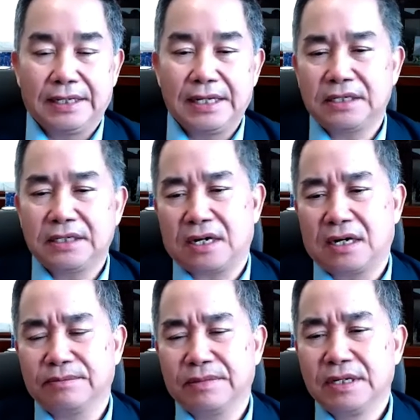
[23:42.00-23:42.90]

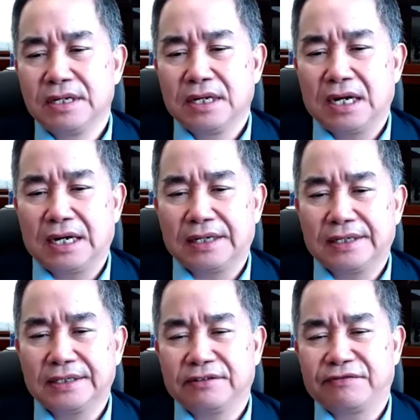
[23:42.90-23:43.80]
income.
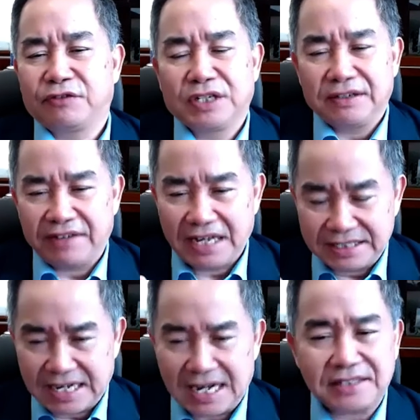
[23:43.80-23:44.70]
For the
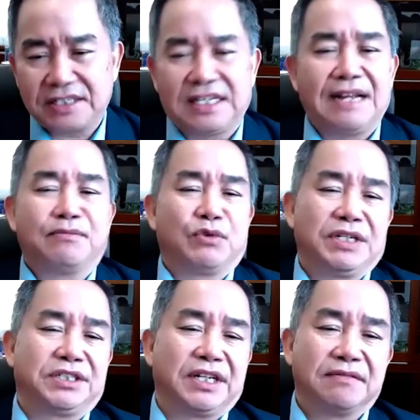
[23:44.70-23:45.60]
exact same
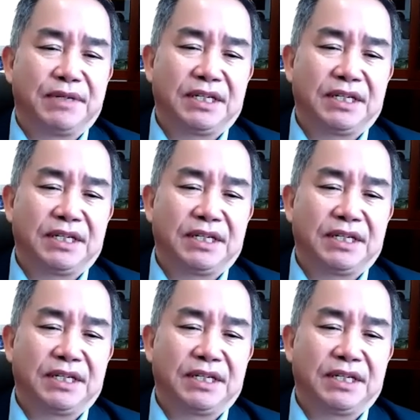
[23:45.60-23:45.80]
reason,